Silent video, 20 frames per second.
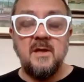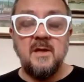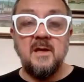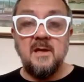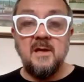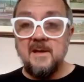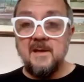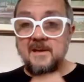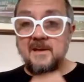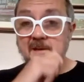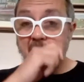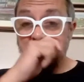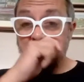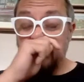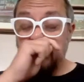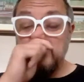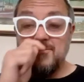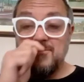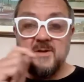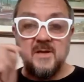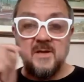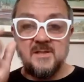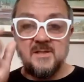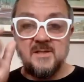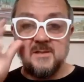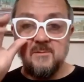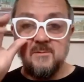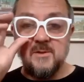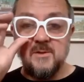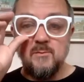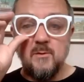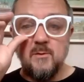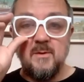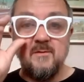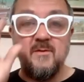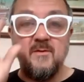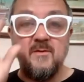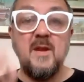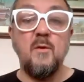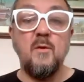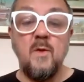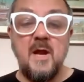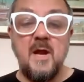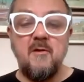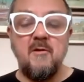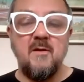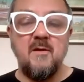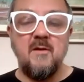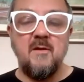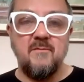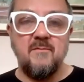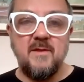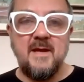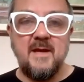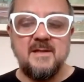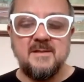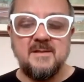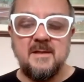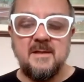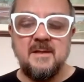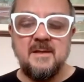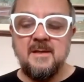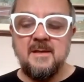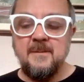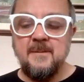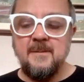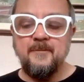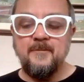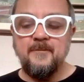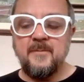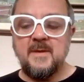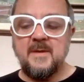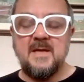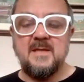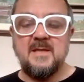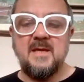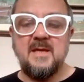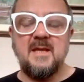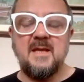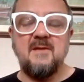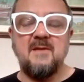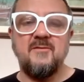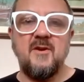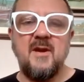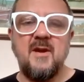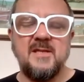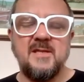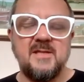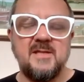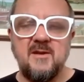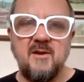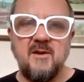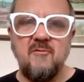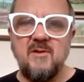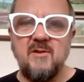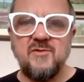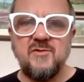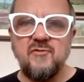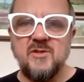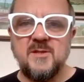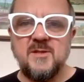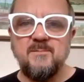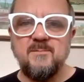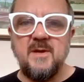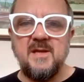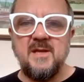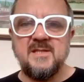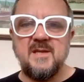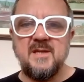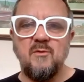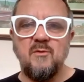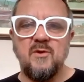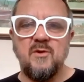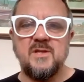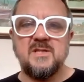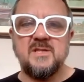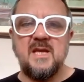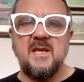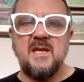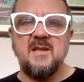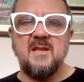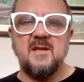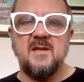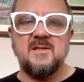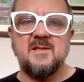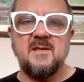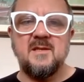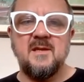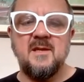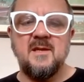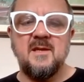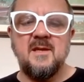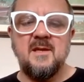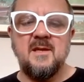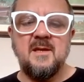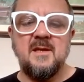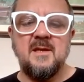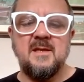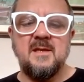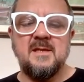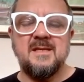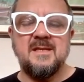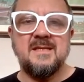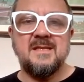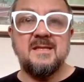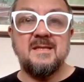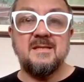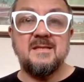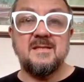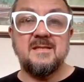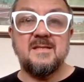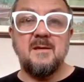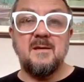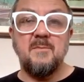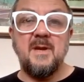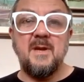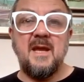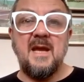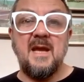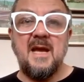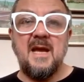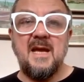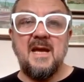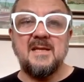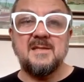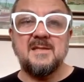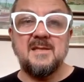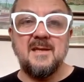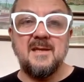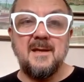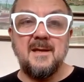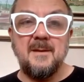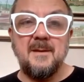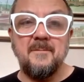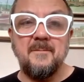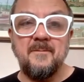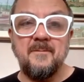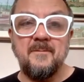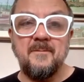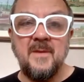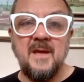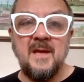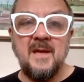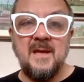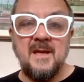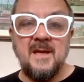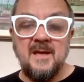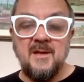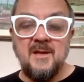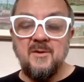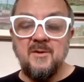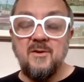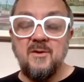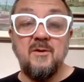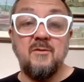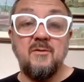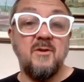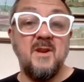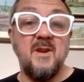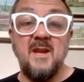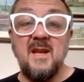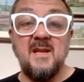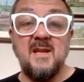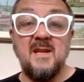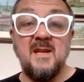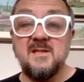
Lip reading: I think a lot of customers will be very wary of that. I think if they're entering a restaurant space, they want to see that somebody has, you're going to need